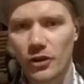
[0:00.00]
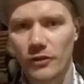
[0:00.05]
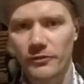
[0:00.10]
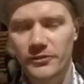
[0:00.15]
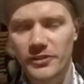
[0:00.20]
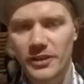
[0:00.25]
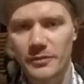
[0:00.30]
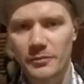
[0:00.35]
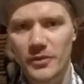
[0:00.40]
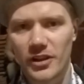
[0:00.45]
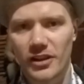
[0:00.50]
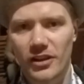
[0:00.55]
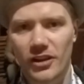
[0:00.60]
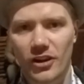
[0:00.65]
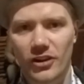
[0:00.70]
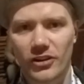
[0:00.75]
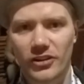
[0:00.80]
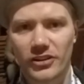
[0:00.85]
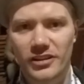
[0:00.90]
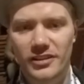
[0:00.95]
of them
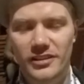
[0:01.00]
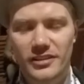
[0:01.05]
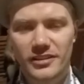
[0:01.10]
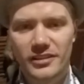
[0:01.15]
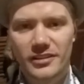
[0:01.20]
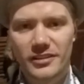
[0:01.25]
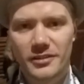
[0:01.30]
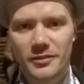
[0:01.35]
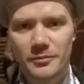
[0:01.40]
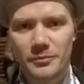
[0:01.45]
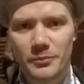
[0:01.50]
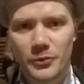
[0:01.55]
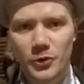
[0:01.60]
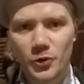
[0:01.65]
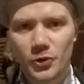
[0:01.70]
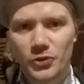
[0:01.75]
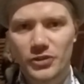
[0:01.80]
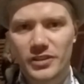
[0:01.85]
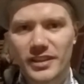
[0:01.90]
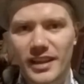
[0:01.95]
are
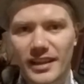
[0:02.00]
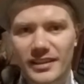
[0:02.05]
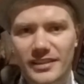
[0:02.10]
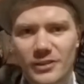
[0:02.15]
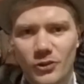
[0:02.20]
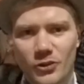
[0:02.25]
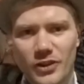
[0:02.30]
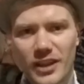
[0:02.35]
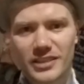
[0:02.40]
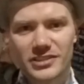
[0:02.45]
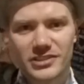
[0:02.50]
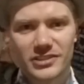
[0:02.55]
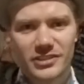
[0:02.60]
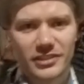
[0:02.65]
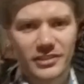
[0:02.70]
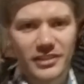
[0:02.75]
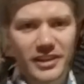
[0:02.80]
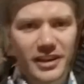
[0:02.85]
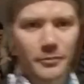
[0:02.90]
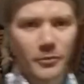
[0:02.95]
brewed at a
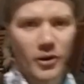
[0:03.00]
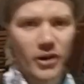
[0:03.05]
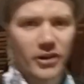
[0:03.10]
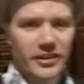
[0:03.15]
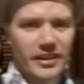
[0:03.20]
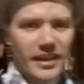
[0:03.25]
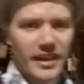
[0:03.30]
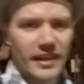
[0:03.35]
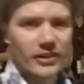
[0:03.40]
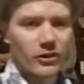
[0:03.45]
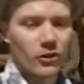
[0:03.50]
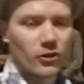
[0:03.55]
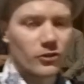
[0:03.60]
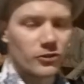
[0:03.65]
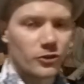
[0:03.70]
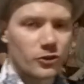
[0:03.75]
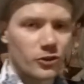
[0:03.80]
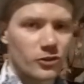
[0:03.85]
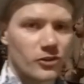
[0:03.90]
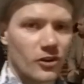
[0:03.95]
location nearby here
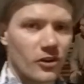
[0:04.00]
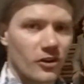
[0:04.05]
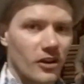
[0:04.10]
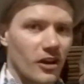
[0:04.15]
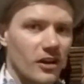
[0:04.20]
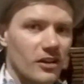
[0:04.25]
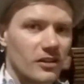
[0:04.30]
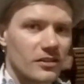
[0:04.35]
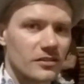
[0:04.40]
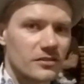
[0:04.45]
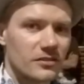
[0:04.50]
on Grünerløkka.